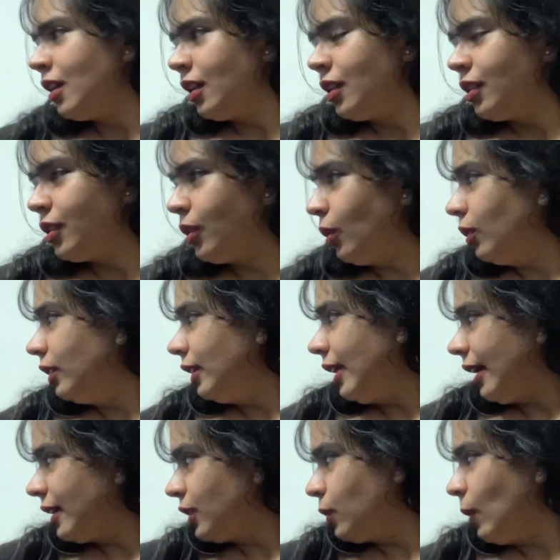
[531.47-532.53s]
So the
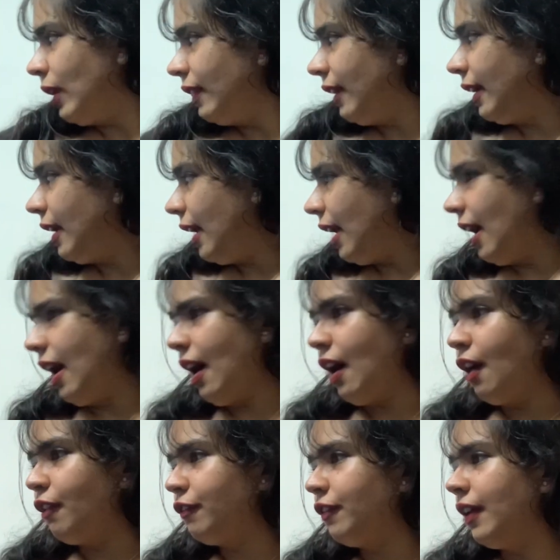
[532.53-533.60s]
next one that I
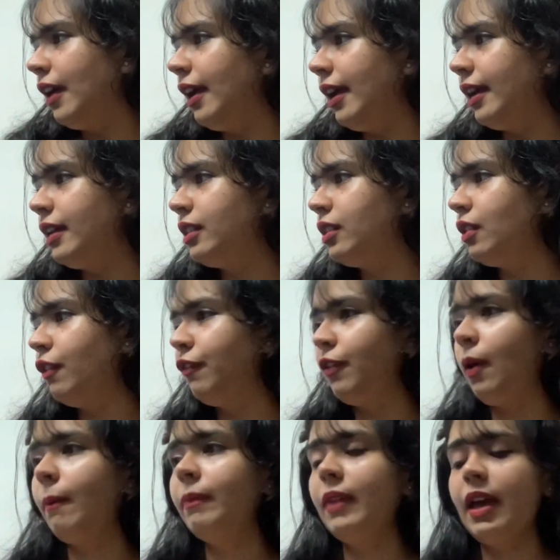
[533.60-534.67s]
have is
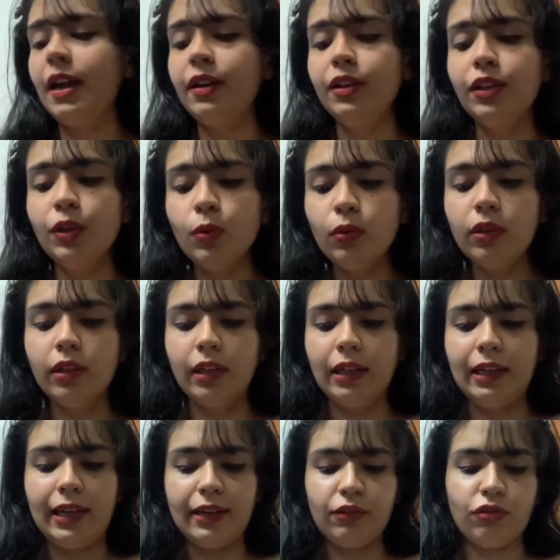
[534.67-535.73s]
from their Nude
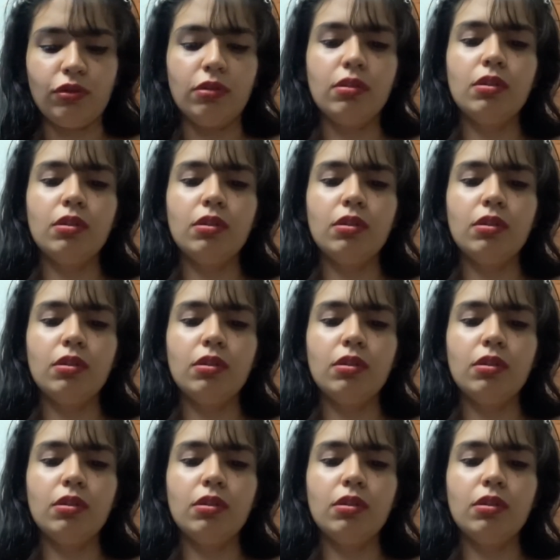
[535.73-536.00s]
collection.